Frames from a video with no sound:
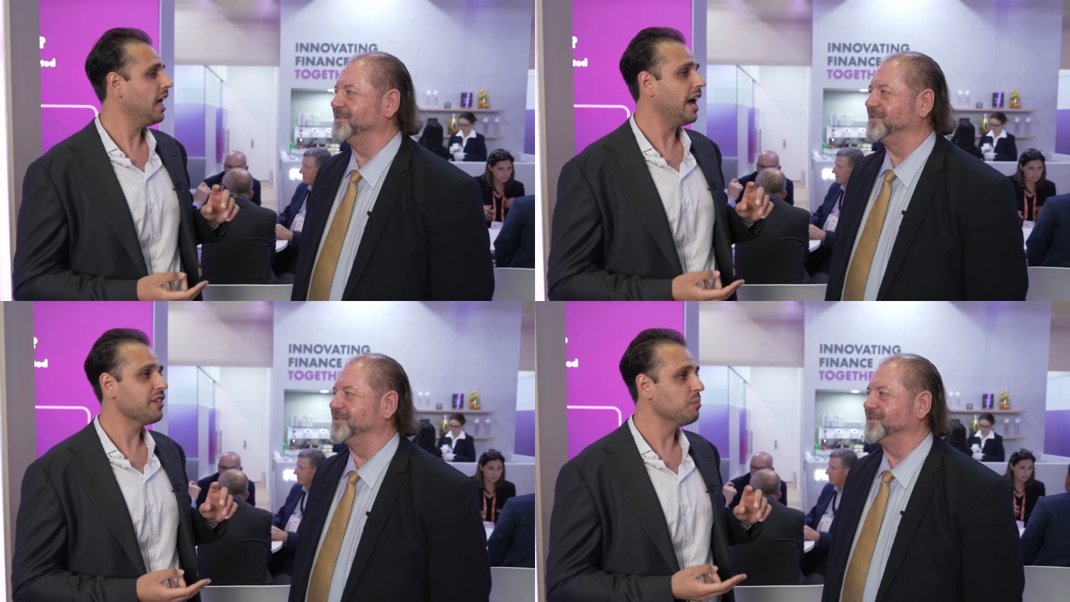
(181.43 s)

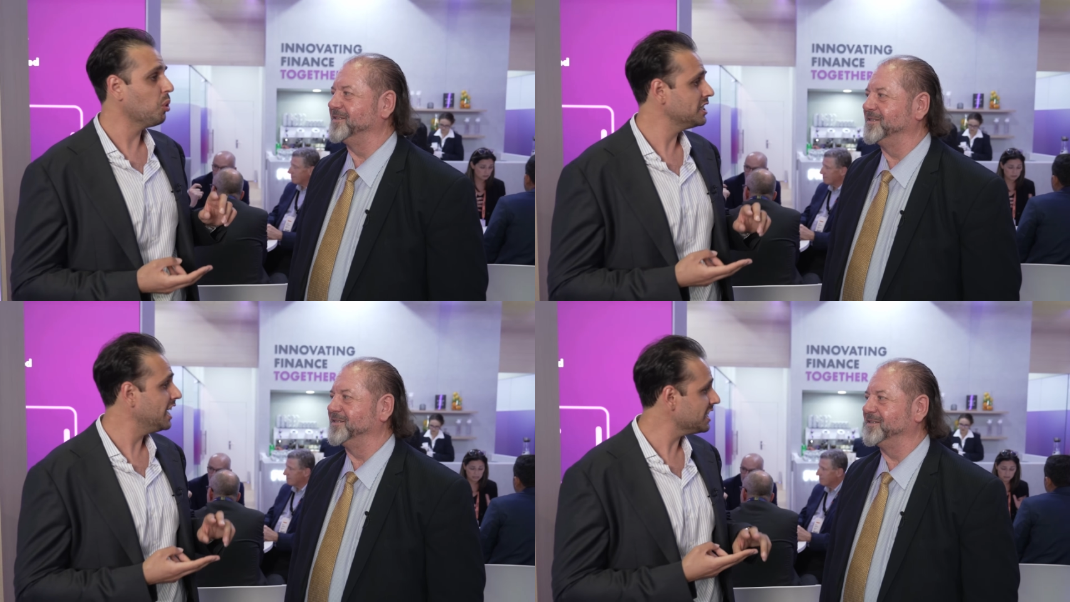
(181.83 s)
Speaker 1: having
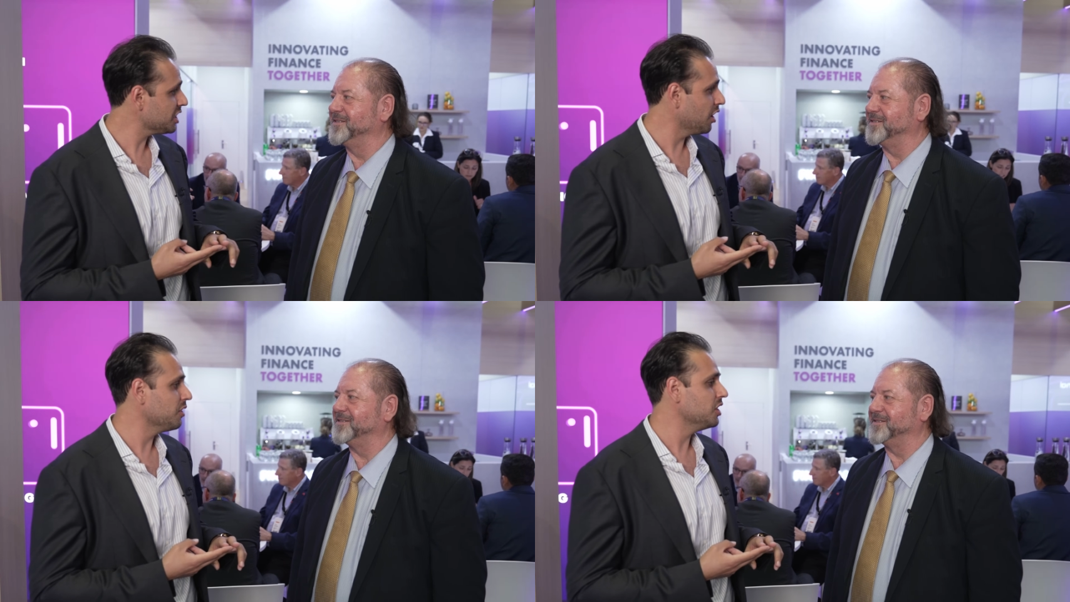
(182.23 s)
more test
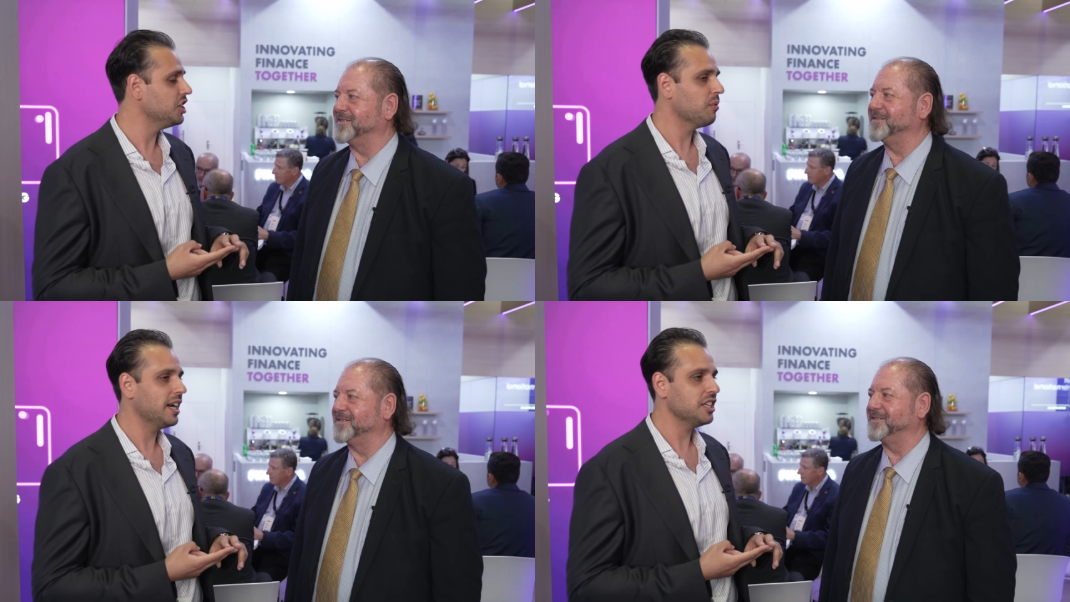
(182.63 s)
coverage
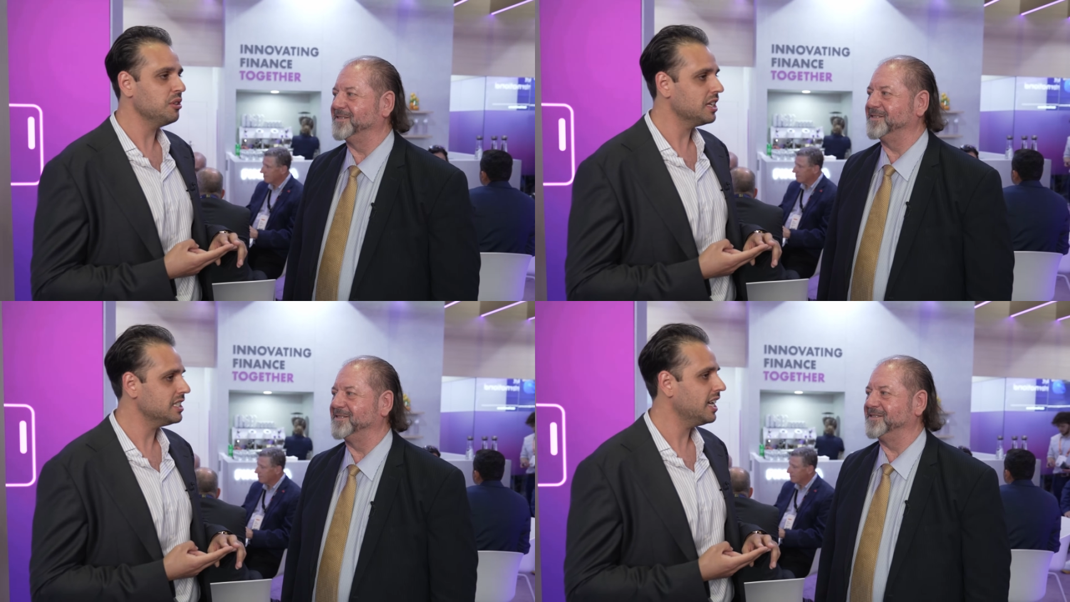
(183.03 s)
and writing
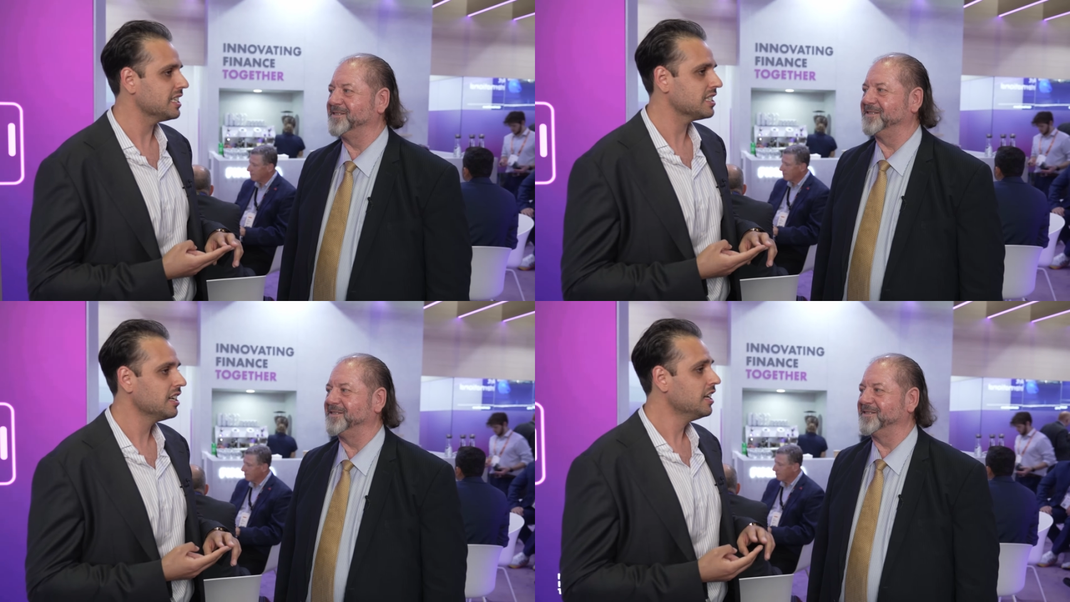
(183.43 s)
unit tests,